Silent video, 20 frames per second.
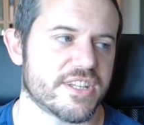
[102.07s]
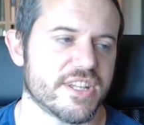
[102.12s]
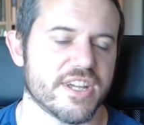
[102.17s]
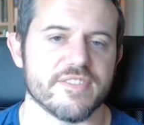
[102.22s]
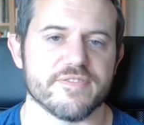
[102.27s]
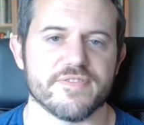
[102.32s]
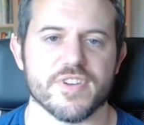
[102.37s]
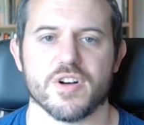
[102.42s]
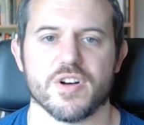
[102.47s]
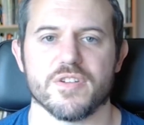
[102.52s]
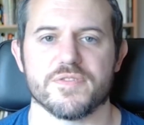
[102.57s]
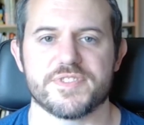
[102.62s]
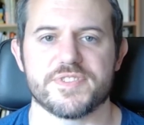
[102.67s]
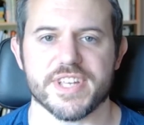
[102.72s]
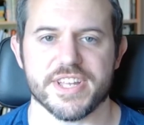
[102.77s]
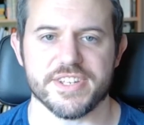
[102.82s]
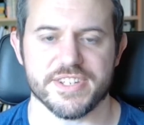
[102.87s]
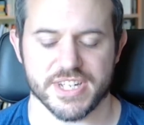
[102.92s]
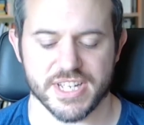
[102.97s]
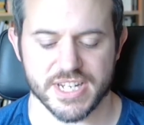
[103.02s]
that involves
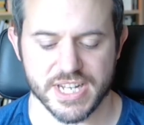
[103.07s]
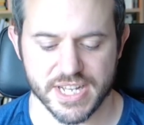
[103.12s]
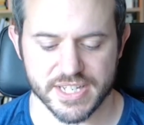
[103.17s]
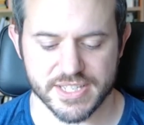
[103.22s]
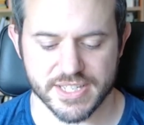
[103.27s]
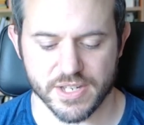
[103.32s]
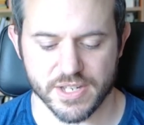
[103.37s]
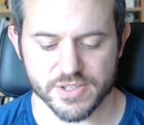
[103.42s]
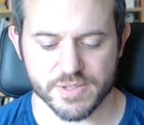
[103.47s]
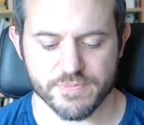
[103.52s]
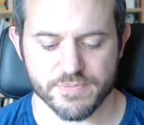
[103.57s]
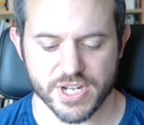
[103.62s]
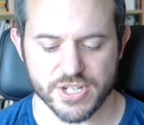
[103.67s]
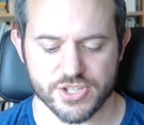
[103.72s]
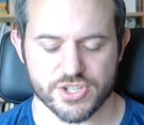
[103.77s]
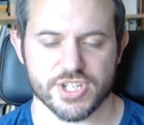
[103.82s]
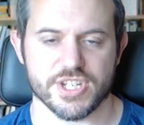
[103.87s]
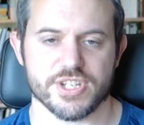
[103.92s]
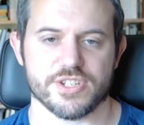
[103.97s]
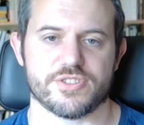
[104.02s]
sending an Excel
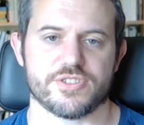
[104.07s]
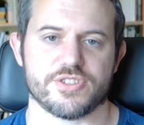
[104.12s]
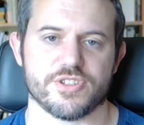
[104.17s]
spreadsheet